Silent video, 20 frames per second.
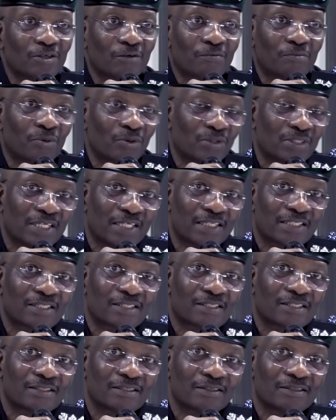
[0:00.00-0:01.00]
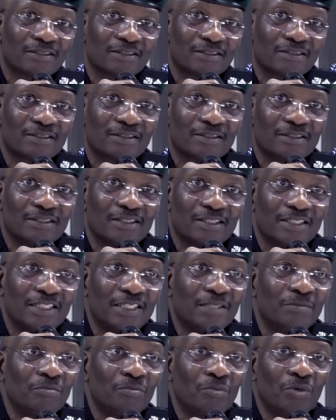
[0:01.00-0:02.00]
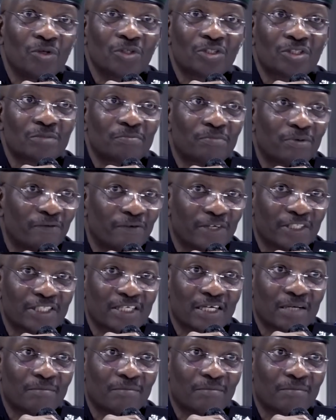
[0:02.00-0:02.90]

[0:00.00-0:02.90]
of protest in the most professional